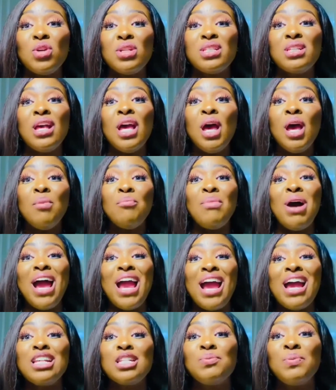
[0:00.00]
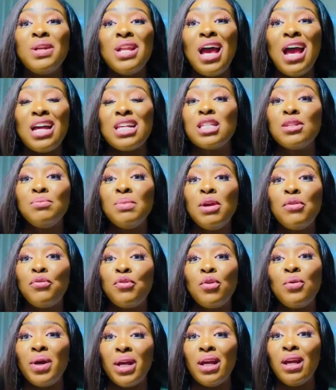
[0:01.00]
video because my husband
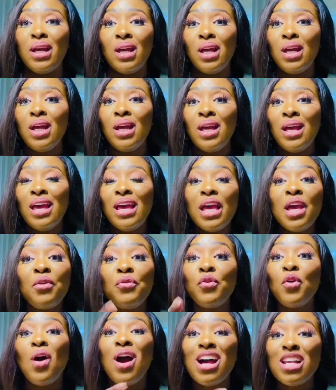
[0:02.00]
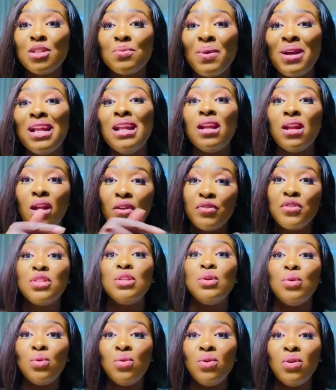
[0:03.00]
asked me for it. If your
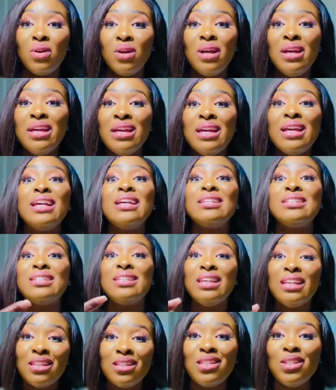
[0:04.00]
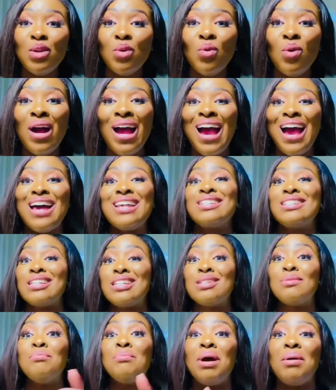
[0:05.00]
husband loves you, he sees you
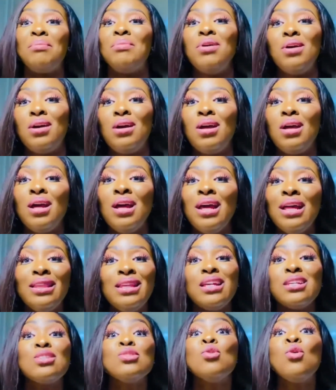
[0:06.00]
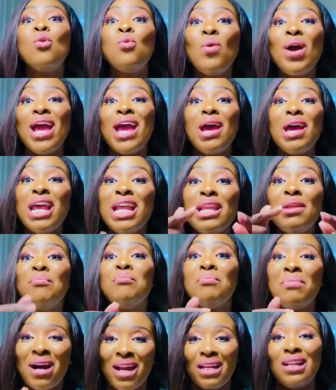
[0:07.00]
as his mom. There's no
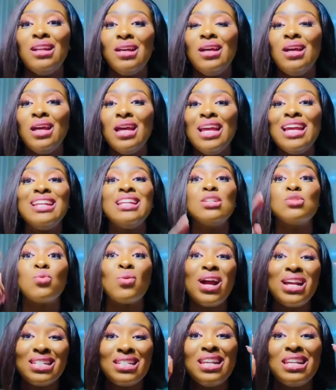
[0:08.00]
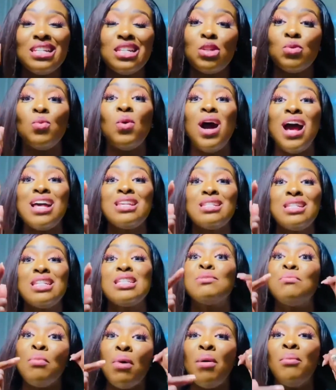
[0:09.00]
way any man in his right senses
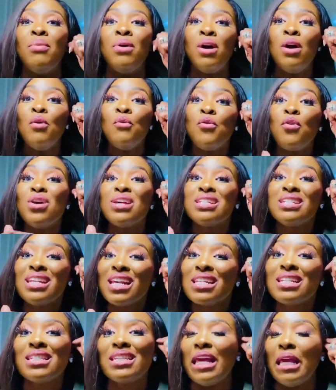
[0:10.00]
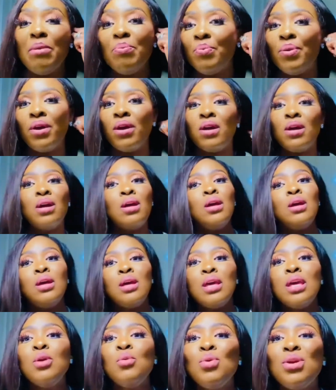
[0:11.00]
will ask his mom for a sex tape.
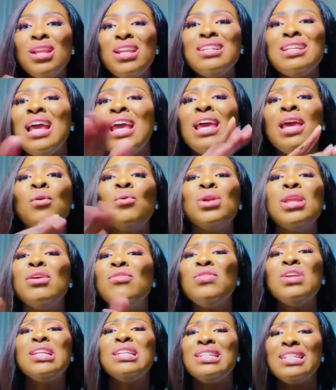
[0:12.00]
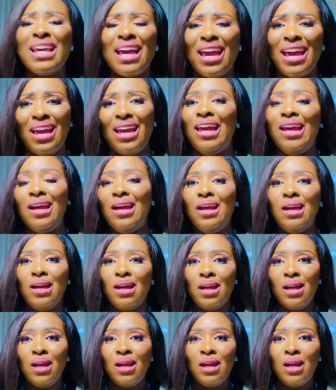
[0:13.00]
He wouldn't even
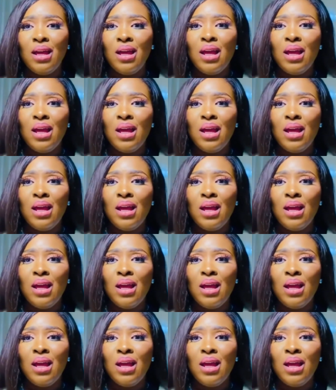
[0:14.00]
dare.